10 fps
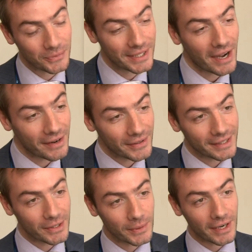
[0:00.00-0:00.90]
we are
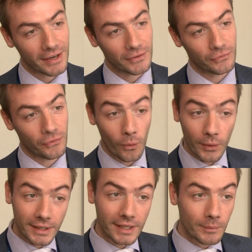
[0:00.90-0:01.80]
a
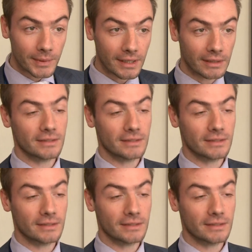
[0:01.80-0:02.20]
forwarding company.